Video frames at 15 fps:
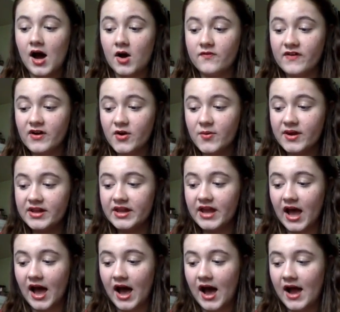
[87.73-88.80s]
very quickly,
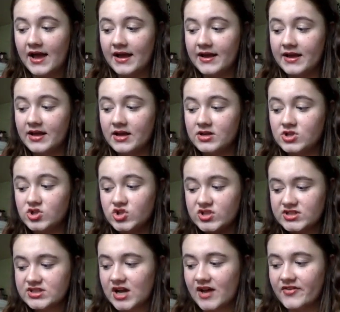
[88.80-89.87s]
I
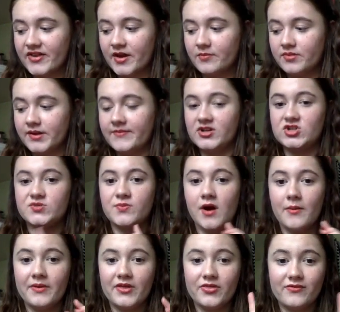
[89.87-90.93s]
just got the Unblemished
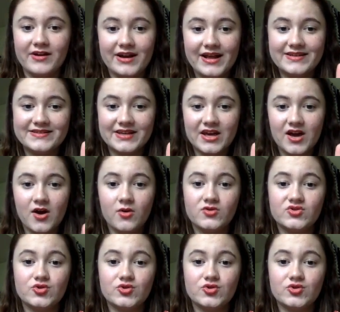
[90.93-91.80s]
probably 3 days ago,